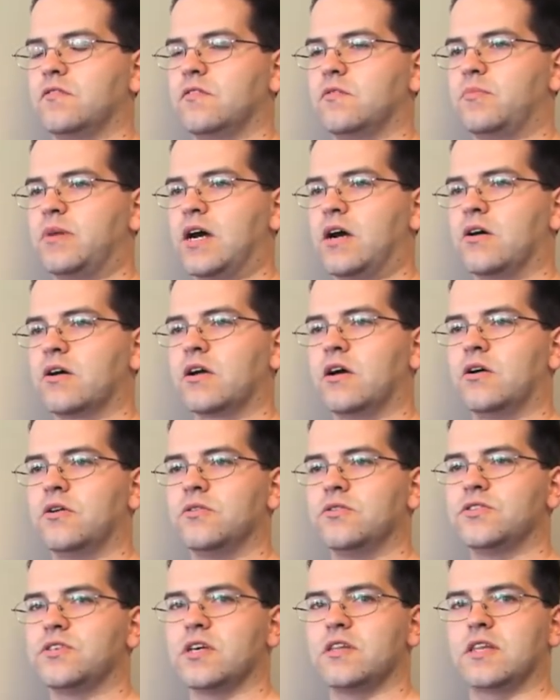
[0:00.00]
the power
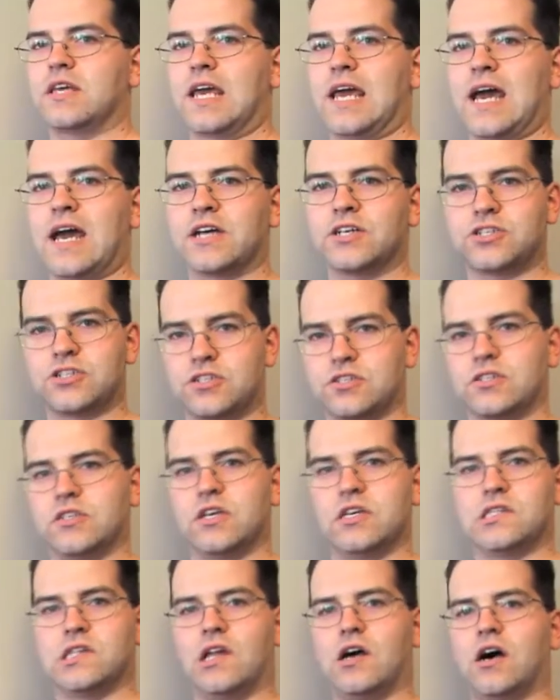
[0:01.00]
goes and the cache
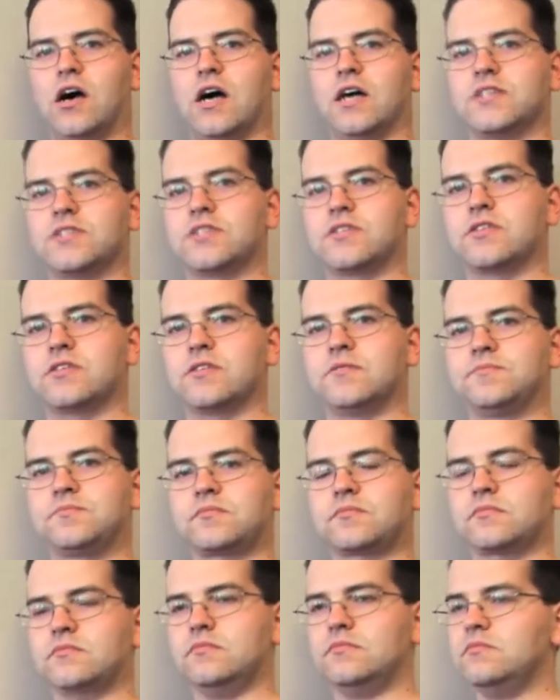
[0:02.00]
is lost,
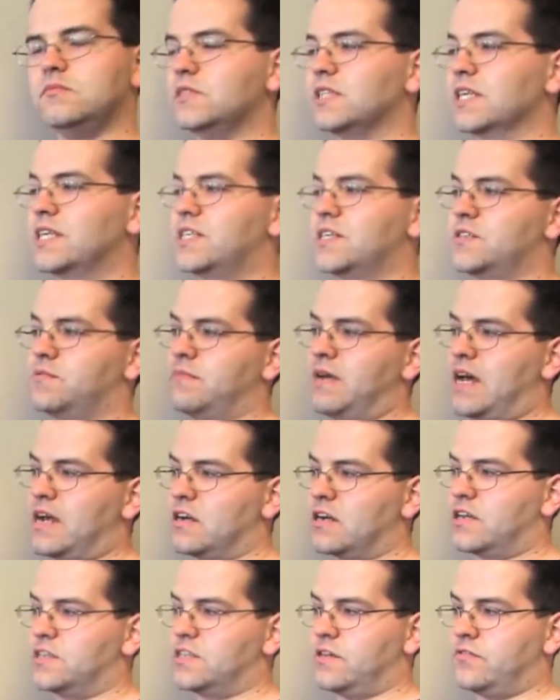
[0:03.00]
it doesn't
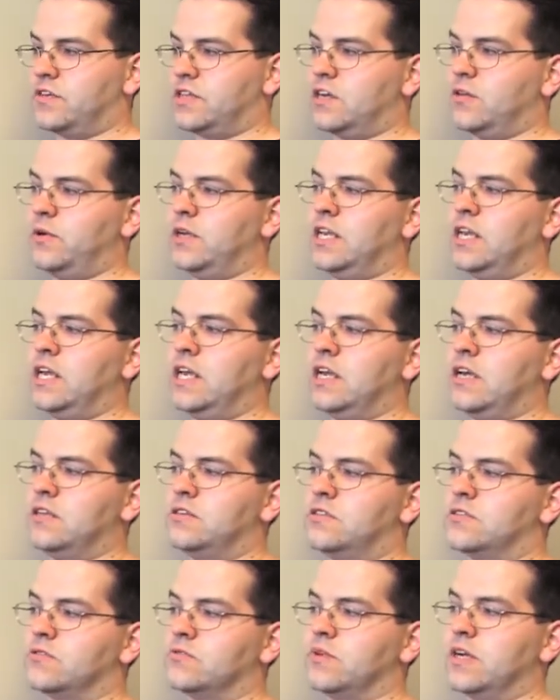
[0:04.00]
matter because everything we
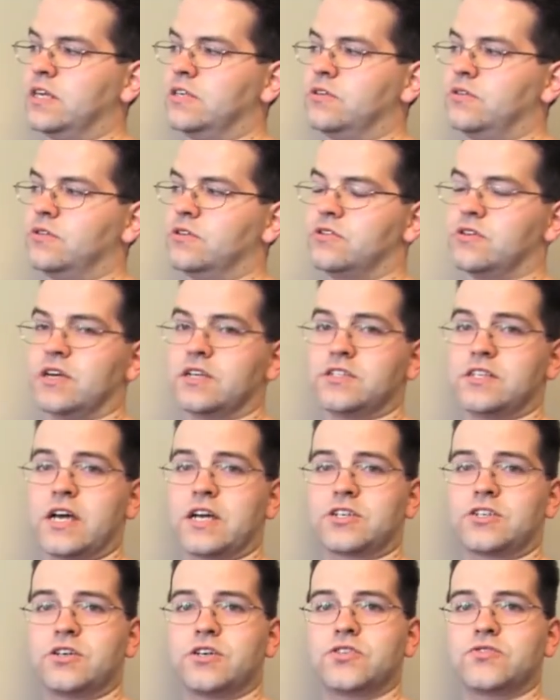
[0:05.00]
need to redo the
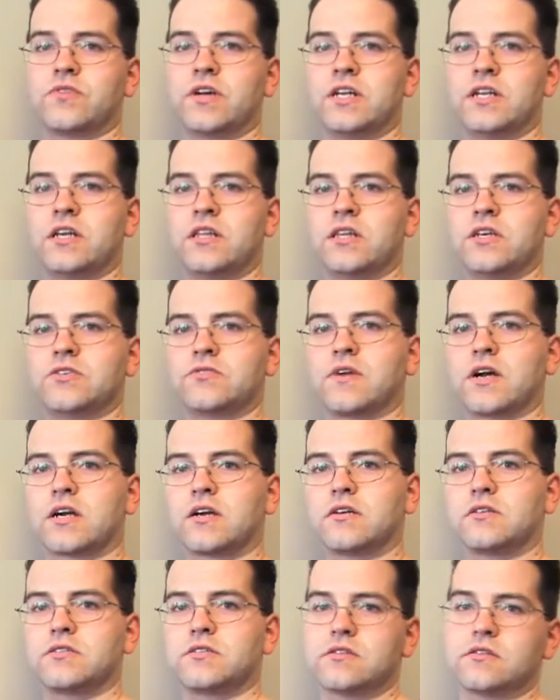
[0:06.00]
transaction is written in these
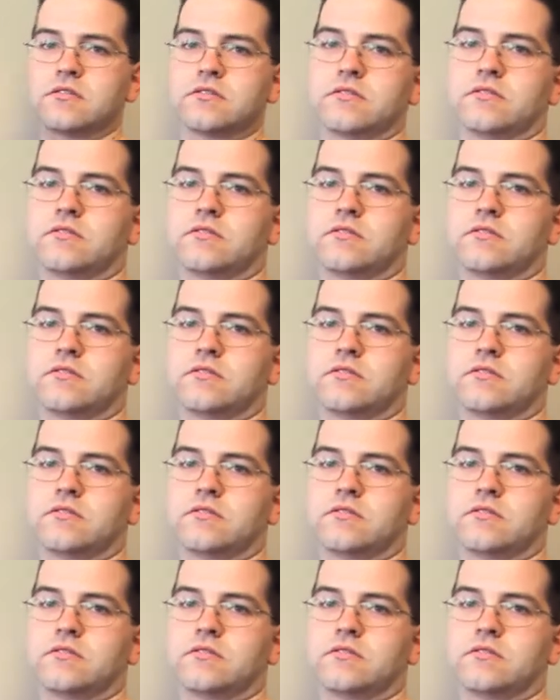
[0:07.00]
records.